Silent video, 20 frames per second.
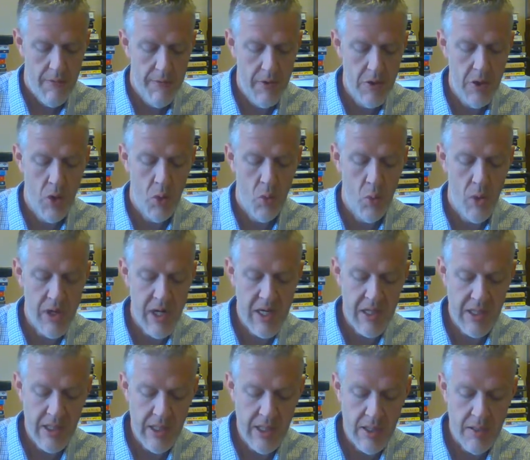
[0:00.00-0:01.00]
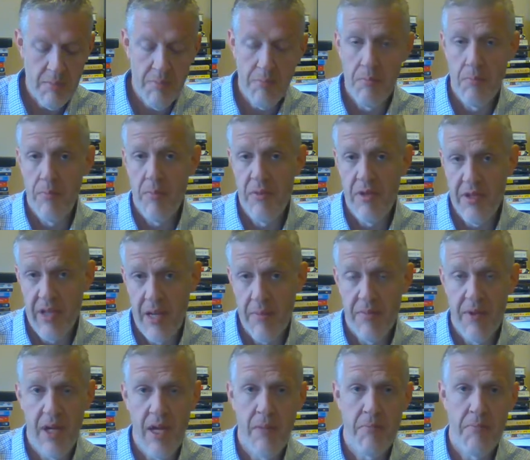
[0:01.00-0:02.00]
Footnote one eighteen, same
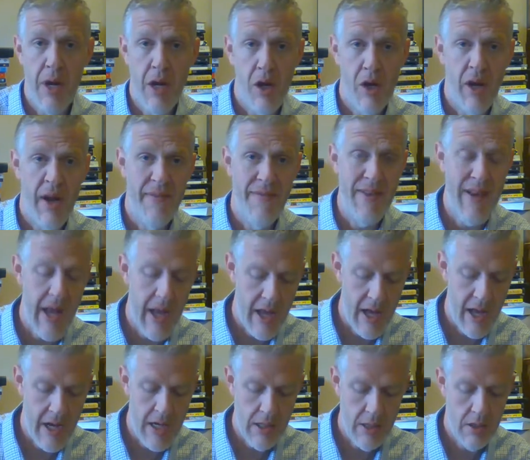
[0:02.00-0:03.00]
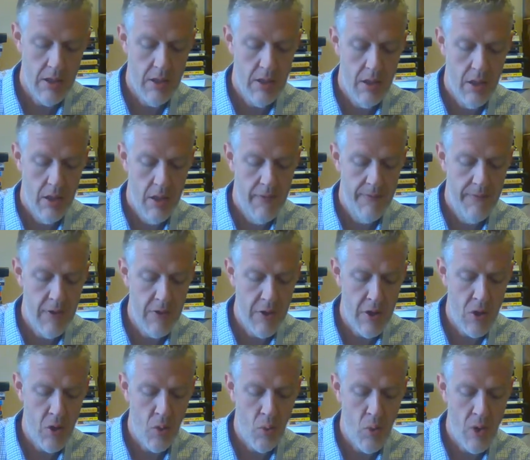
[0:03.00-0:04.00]
thing, paragraph nine.
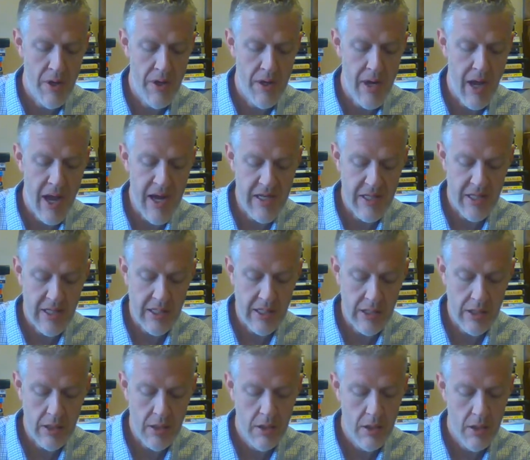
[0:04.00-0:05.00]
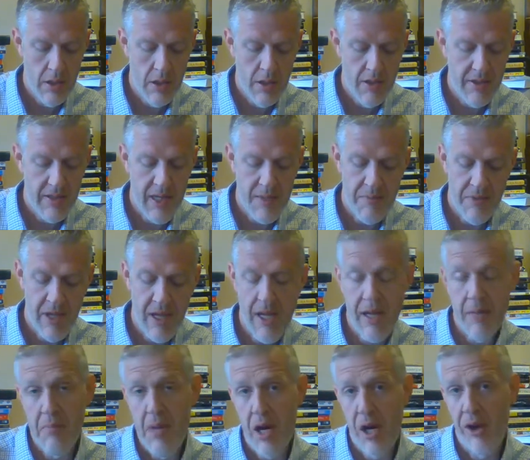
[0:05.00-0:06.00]
Footnote one nineteen, same
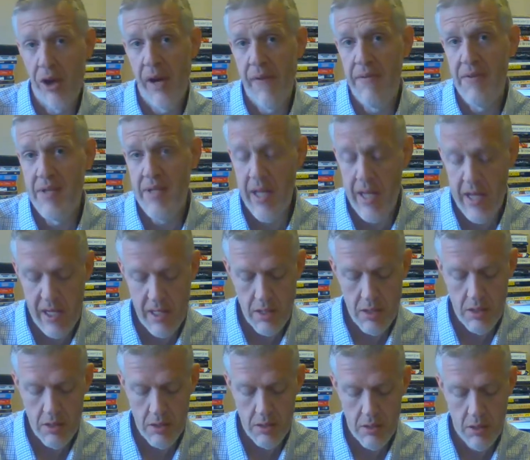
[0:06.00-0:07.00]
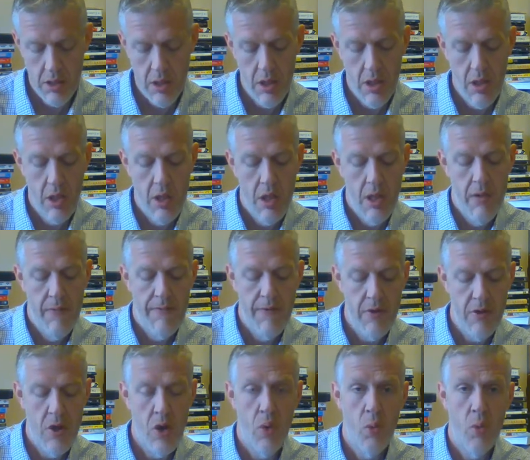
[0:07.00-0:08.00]
thing, paragraph ten.
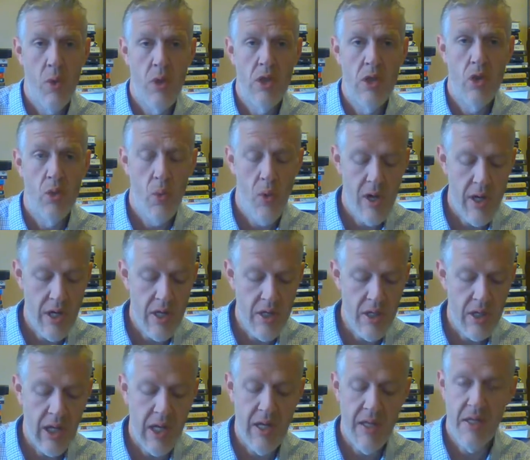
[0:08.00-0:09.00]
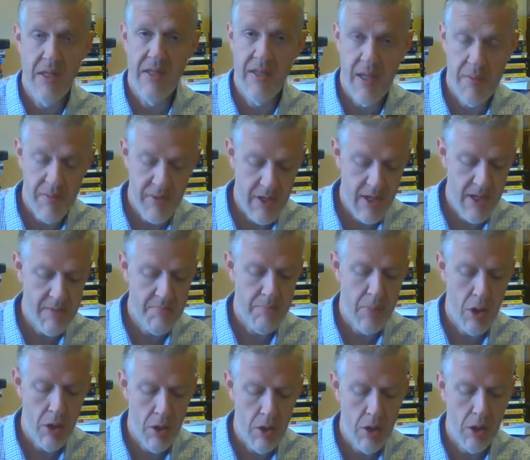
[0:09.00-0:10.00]
Footnote one twenty, again, same thing,
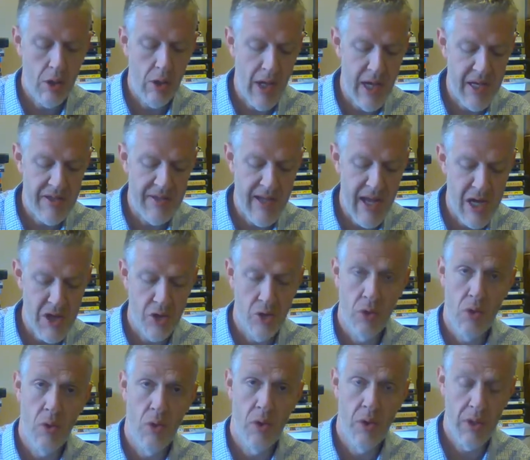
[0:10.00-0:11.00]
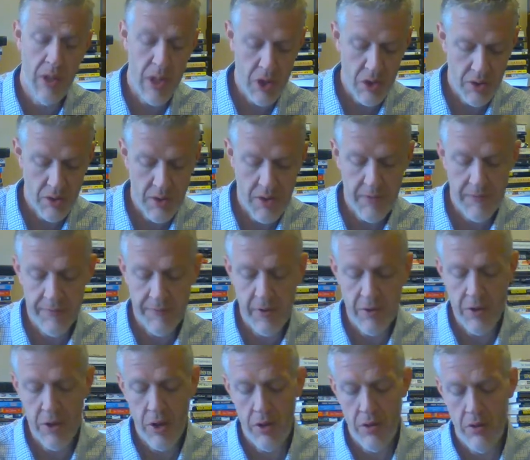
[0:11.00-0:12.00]
Paul, Cross-National Correlations,
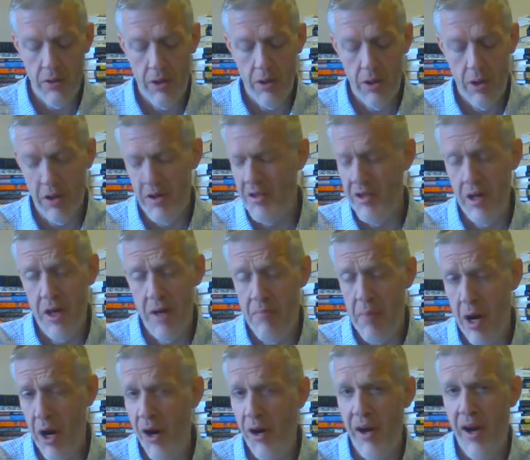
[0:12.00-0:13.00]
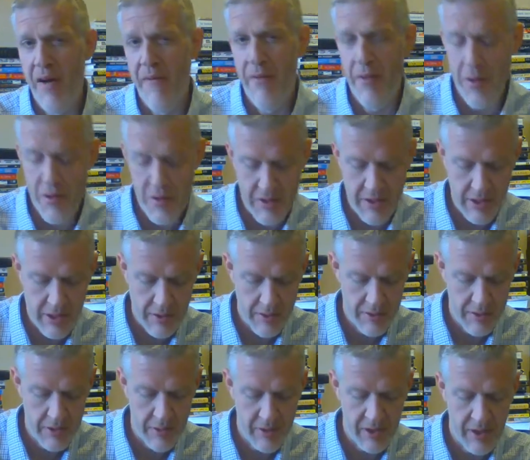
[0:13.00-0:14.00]
footnote, or sorry, paragraph thirteen.
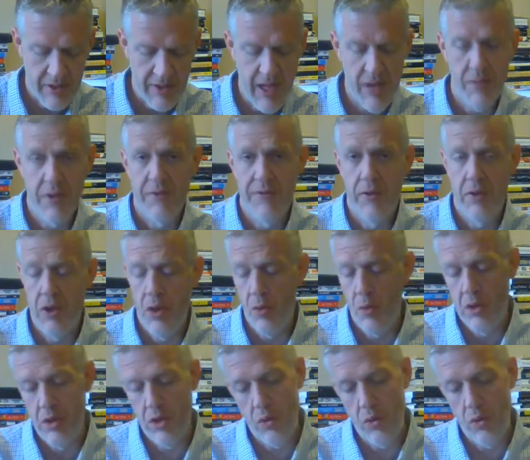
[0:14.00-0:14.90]
So again, that was footnote